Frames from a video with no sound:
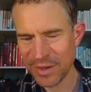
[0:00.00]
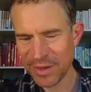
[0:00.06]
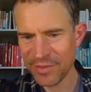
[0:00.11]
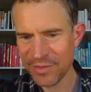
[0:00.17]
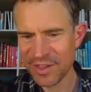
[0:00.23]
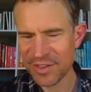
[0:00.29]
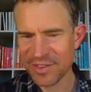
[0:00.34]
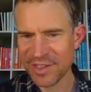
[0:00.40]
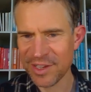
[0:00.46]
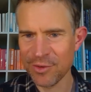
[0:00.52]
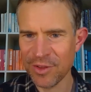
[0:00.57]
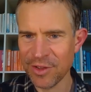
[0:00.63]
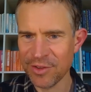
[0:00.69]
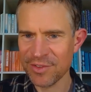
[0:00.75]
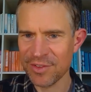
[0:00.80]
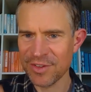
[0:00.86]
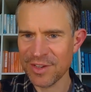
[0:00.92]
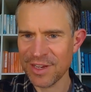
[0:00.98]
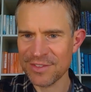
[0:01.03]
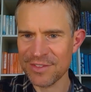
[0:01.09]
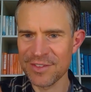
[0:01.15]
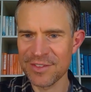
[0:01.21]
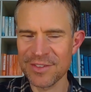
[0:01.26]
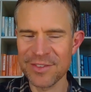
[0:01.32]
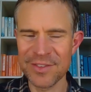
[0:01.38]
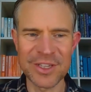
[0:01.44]
been lovely to see all those
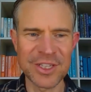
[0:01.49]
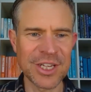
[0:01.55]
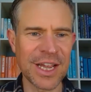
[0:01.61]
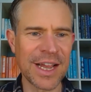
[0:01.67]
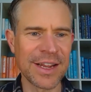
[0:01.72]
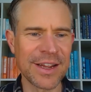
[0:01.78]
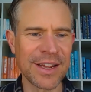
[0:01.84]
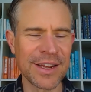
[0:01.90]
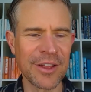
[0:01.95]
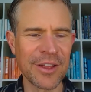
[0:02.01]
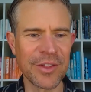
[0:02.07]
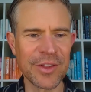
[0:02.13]
suggestions in the chat, and I know